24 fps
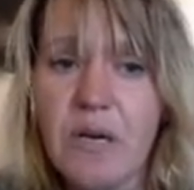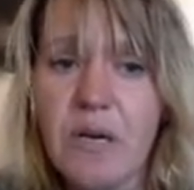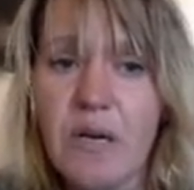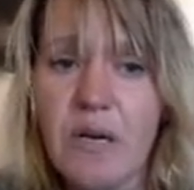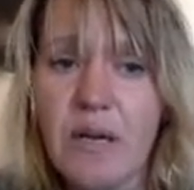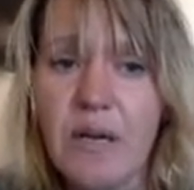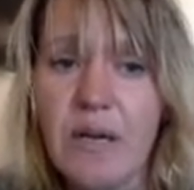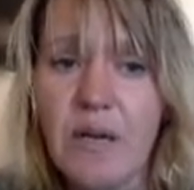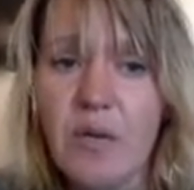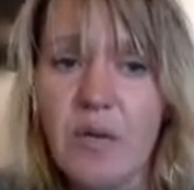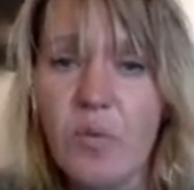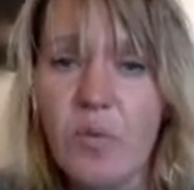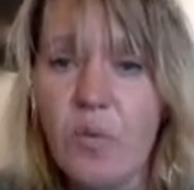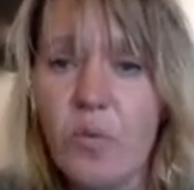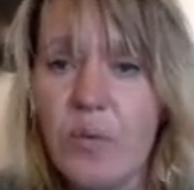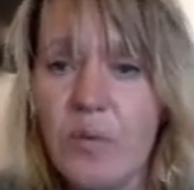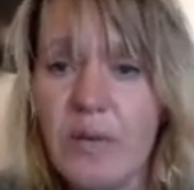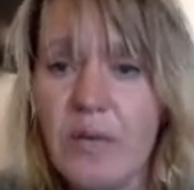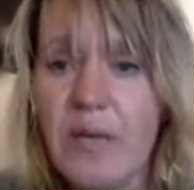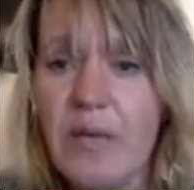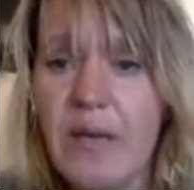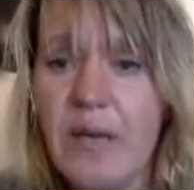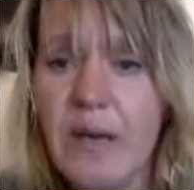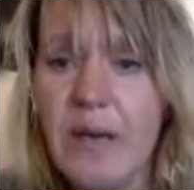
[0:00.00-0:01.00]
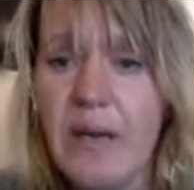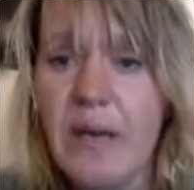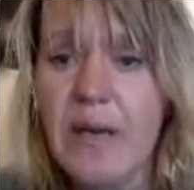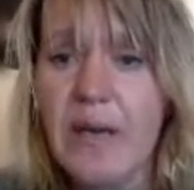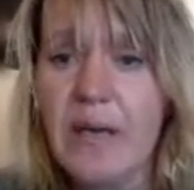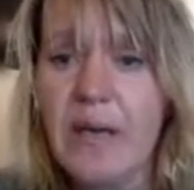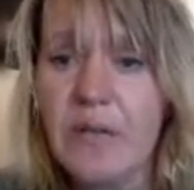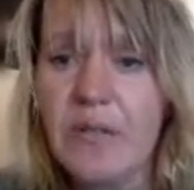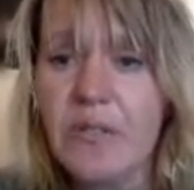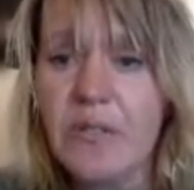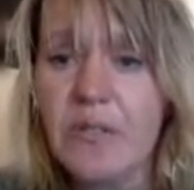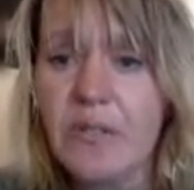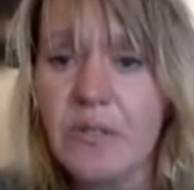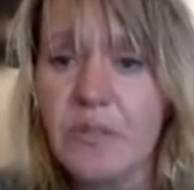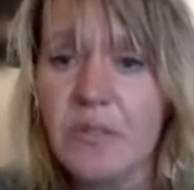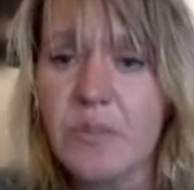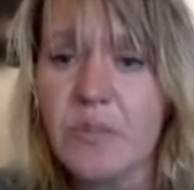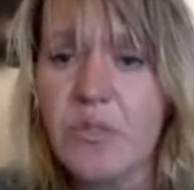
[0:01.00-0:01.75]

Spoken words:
and we can add some